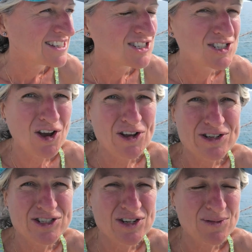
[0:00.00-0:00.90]
show
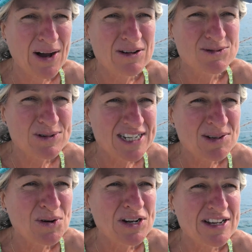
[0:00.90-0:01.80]
you we
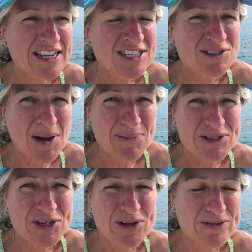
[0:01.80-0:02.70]
didn't want to interrupt the
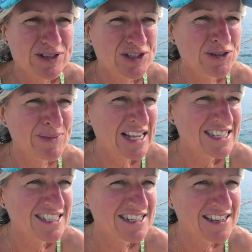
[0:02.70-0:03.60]
turtles too
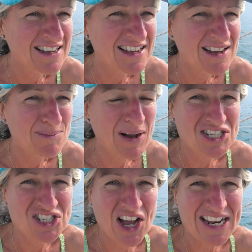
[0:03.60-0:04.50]
much by
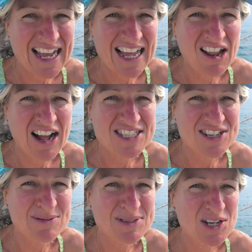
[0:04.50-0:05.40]
shining our lights
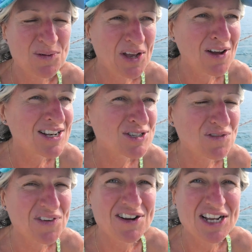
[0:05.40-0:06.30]
on them, so we only took
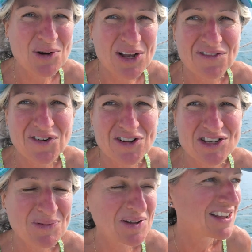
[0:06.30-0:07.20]
very quick
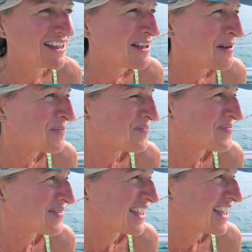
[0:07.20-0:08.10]
footage. But
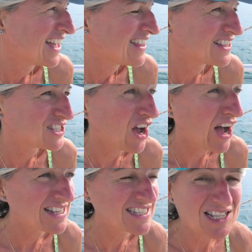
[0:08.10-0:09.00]
the
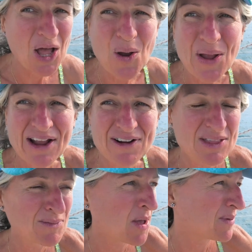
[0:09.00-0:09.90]
tide's low here at
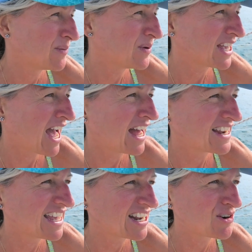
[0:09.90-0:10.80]
the moment and we
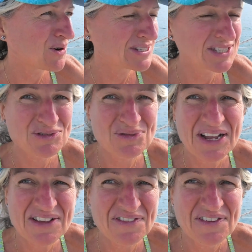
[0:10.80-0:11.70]
can't get across the
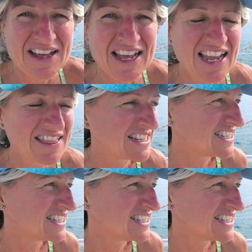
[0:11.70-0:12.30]
reef in the